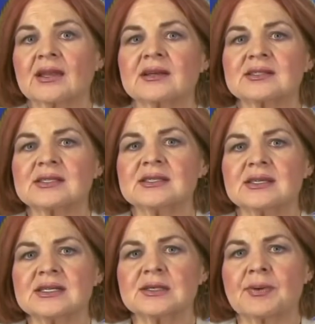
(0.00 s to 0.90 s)
Now, since
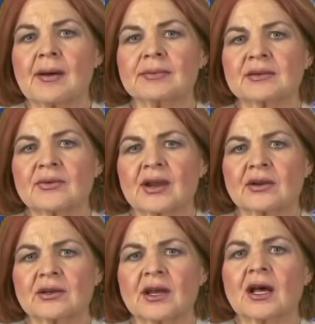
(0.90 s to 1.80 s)
it is a public
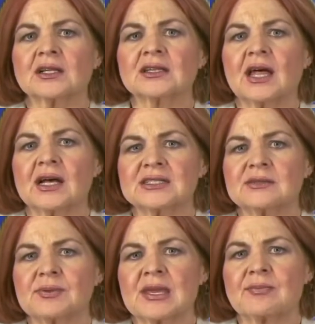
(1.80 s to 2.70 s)
record, lots
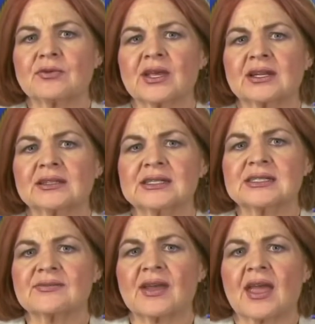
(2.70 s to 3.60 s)
of people get a
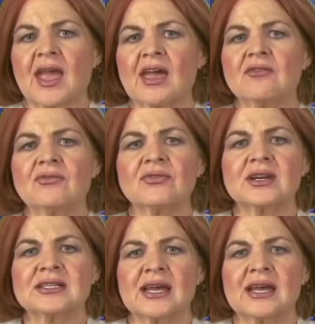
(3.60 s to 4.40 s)
list every